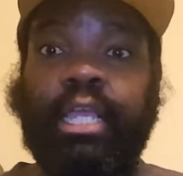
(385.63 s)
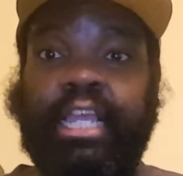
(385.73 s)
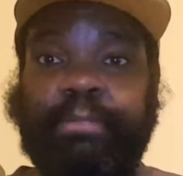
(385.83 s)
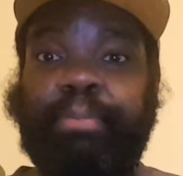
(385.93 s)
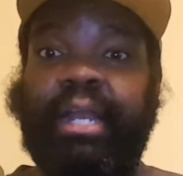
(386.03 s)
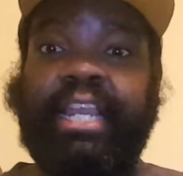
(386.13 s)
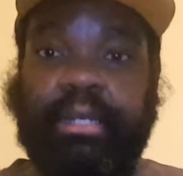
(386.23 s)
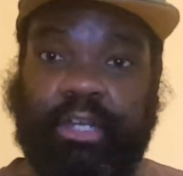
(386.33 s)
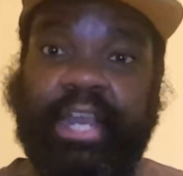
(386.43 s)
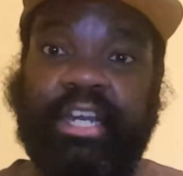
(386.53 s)
His
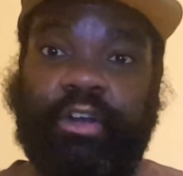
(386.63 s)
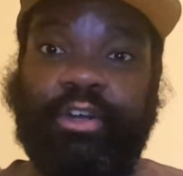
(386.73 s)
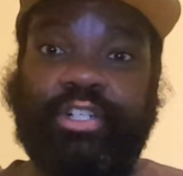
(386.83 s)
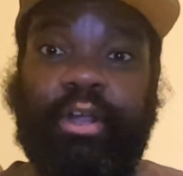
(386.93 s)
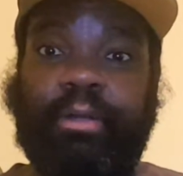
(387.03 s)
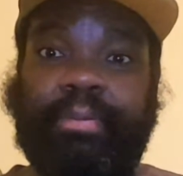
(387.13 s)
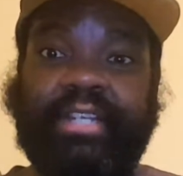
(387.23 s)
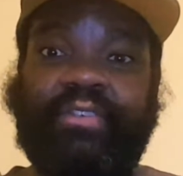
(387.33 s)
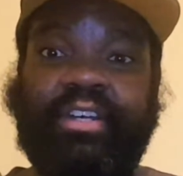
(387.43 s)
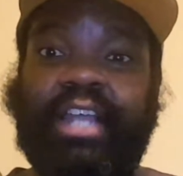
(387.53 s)
buddy, Clayton Kershaw,
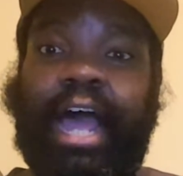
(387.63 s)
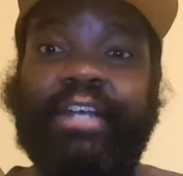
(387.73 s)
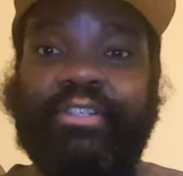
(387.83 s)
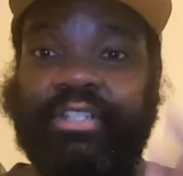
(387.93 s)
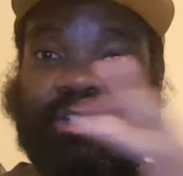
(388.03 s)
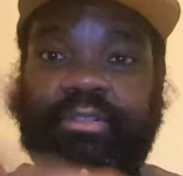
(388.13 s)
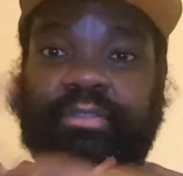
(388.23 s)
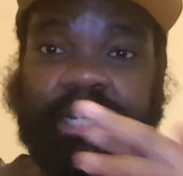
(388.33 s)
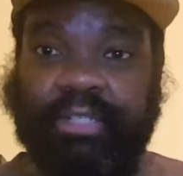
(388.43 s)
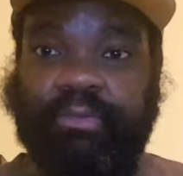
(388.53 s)
plays for the Dodgers, so
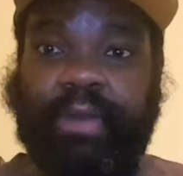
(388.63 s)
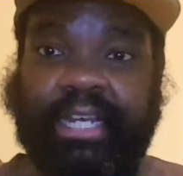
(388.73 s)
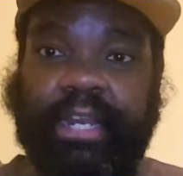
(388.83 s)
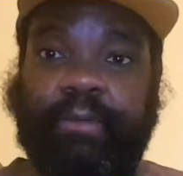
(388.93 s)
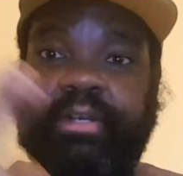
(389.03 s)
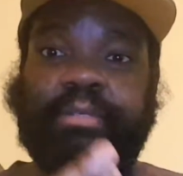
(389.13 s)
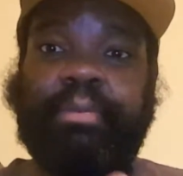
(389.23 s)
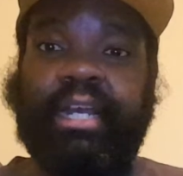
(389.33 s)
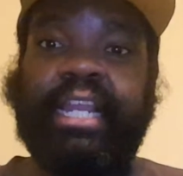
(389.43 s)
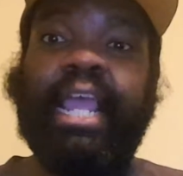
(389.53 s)
he's right there with his
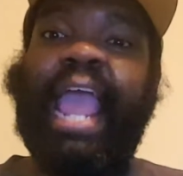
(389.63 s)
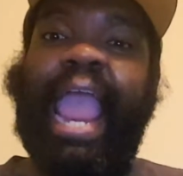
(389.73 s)
buddy.